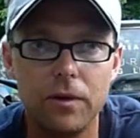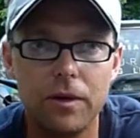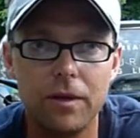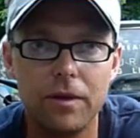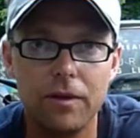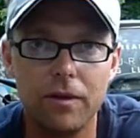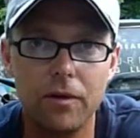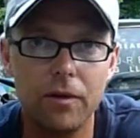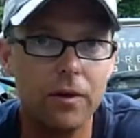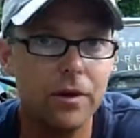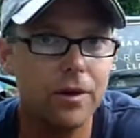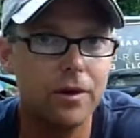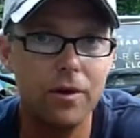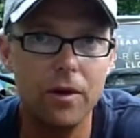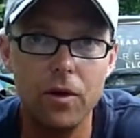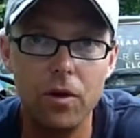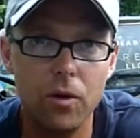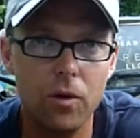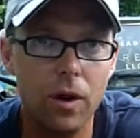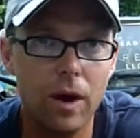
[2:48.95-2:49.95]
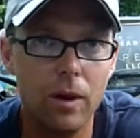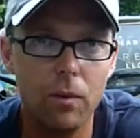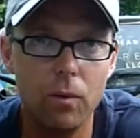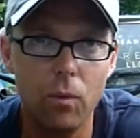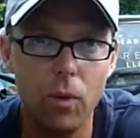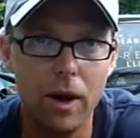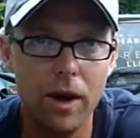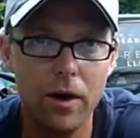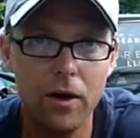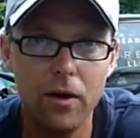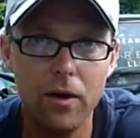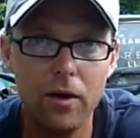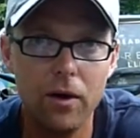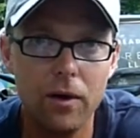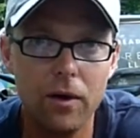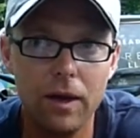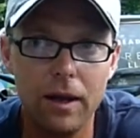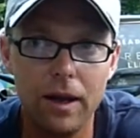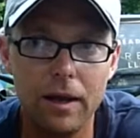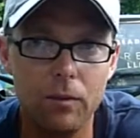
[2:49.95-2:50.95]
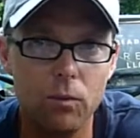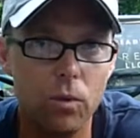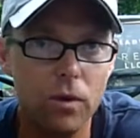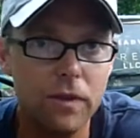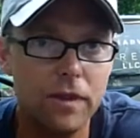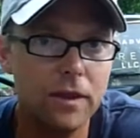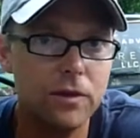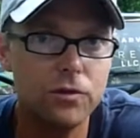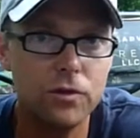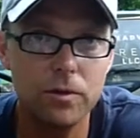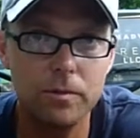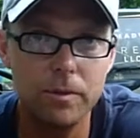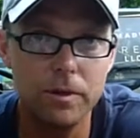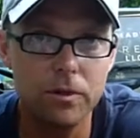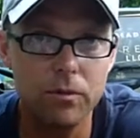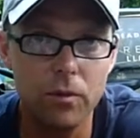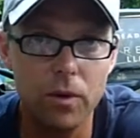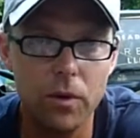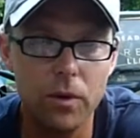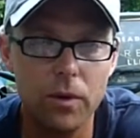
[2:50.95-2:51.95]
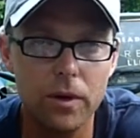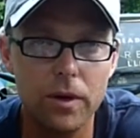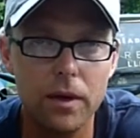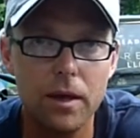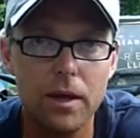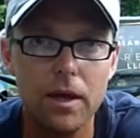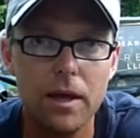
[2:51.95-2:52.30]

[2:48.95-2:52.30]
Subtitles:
because they're going to know where and what they should be throwing.